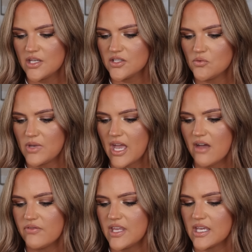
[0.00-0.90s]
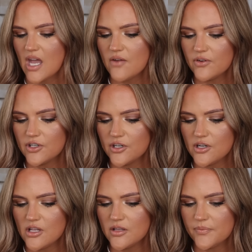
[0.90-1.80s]
So we have the
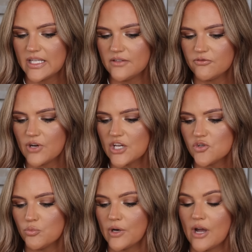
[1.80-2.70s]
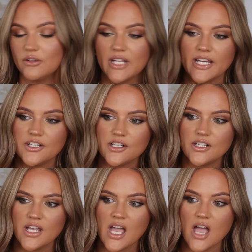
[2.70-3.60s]
CoverGirl Clean Fresh Brow
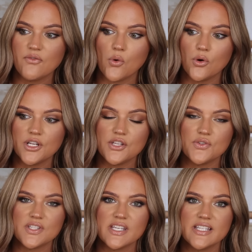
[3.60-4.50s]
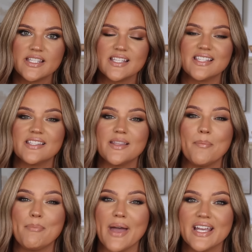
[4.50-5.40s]
Liner. I've already used this. This is the
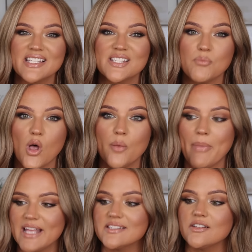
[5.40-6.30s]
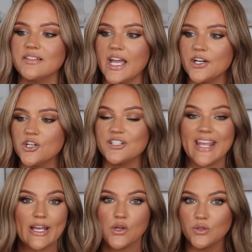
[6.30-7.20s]
best small pencil liner,
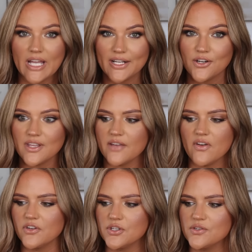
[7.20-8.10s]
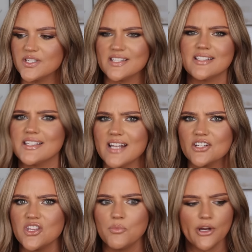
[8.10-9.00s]
nano liner, that I've ever used because it doesn't
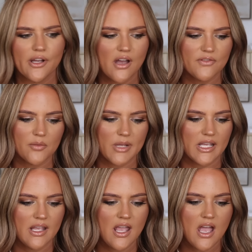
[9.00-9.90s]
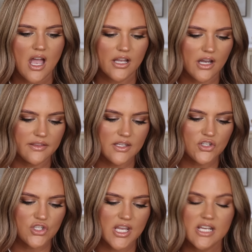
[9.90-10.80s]
actually break off on me. I got the
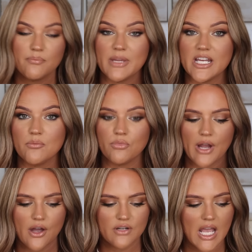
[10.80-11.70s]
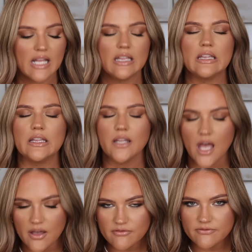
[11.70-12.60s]
shade medium brown. I
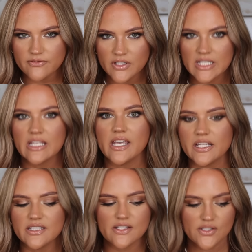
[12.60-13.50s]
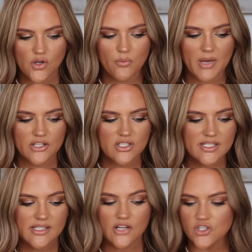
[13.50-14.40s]
love it so much.
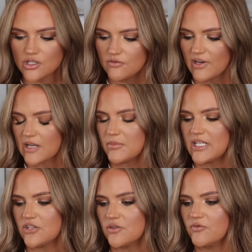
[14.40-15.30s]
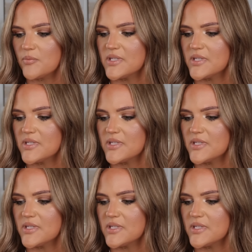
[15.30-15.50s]
Such a good recommendation from